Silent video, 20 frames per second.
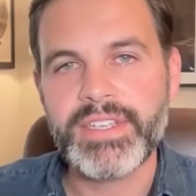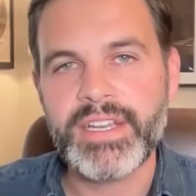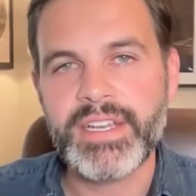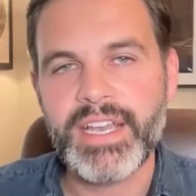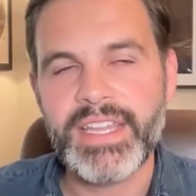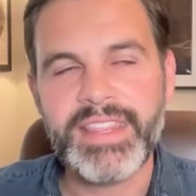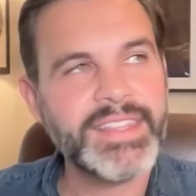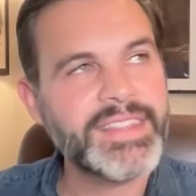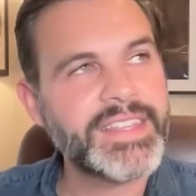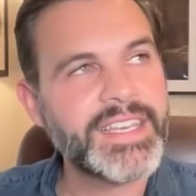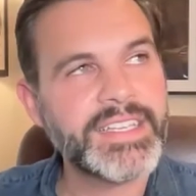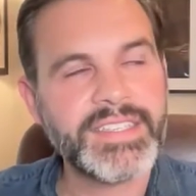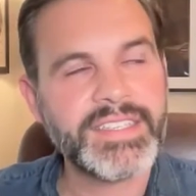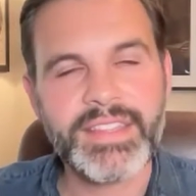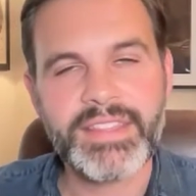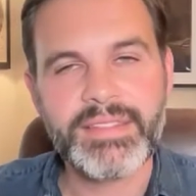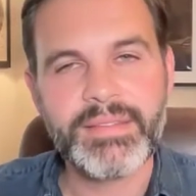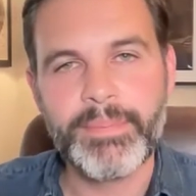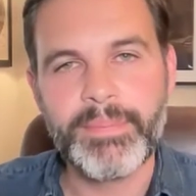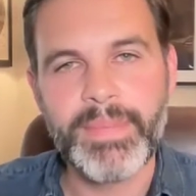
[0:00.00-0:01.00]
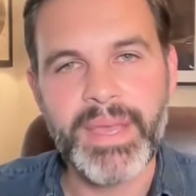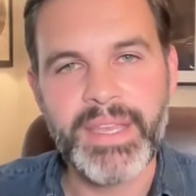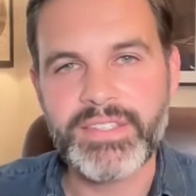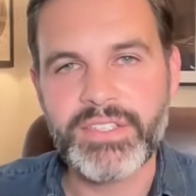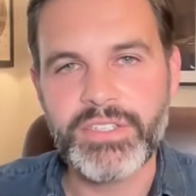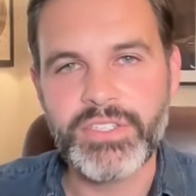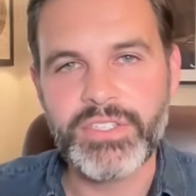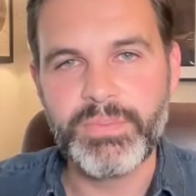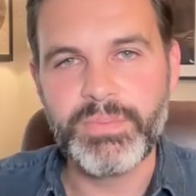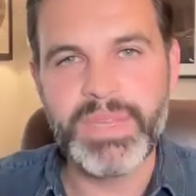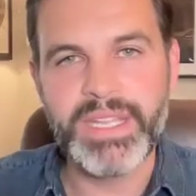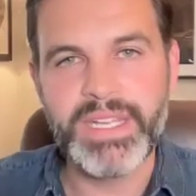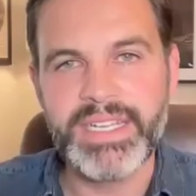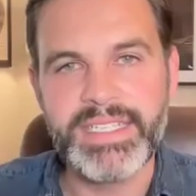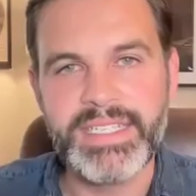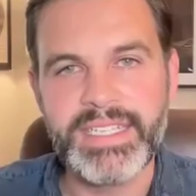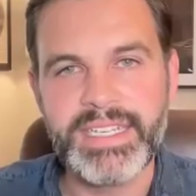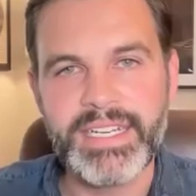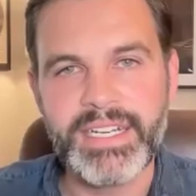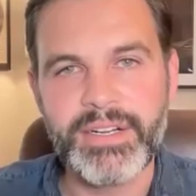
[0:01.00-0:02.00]
I think that's the message men
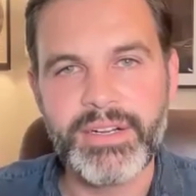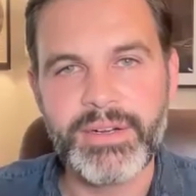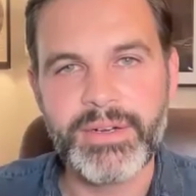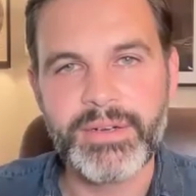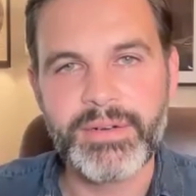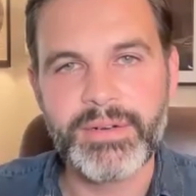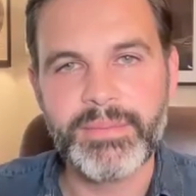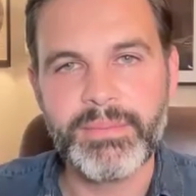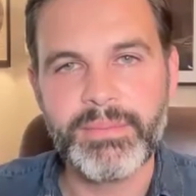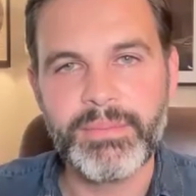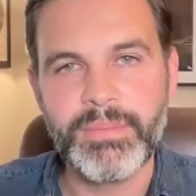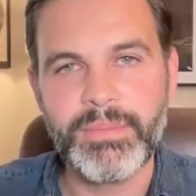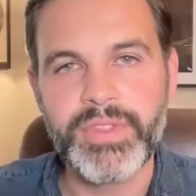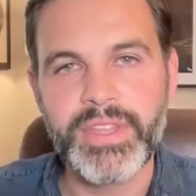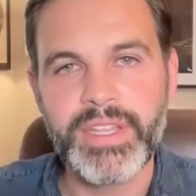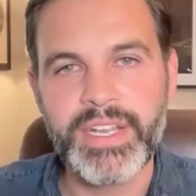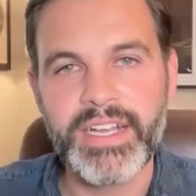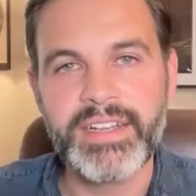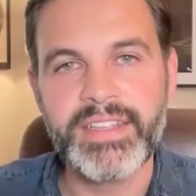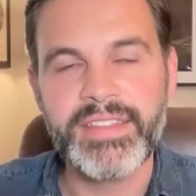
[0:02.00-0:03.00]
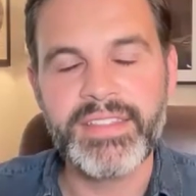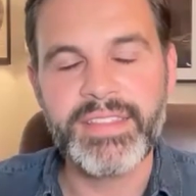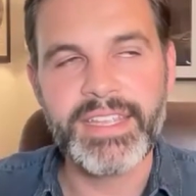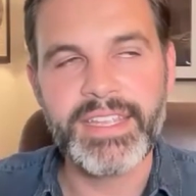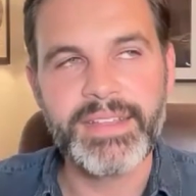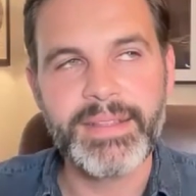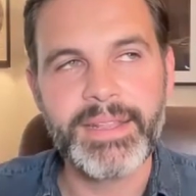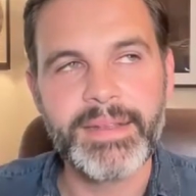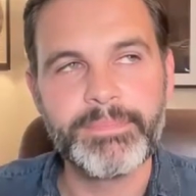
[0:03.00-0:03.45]
need to hear more than anything.